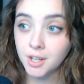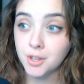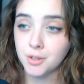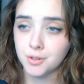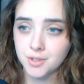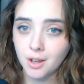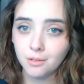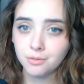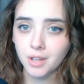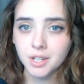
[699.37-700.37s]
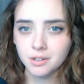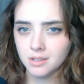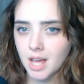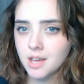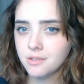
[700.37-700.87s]
yourself and your
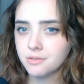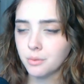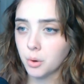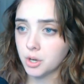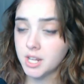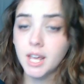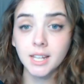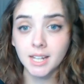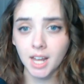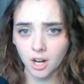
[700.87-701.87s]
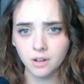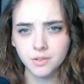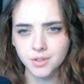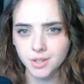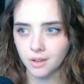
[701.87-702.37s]
life, or taking care of
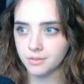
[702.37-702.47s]
yourself